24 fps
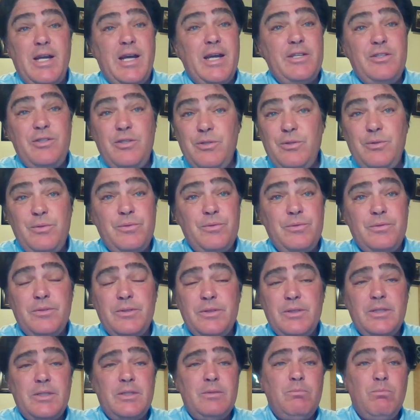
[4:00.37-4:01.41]
that I do,
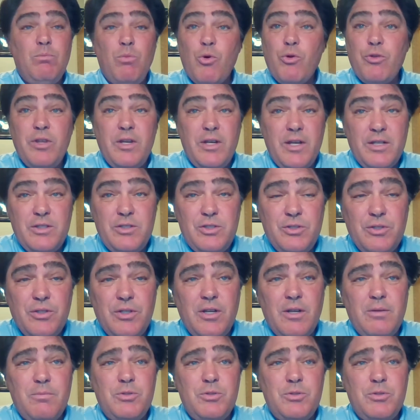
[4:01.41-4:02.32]
more than I should,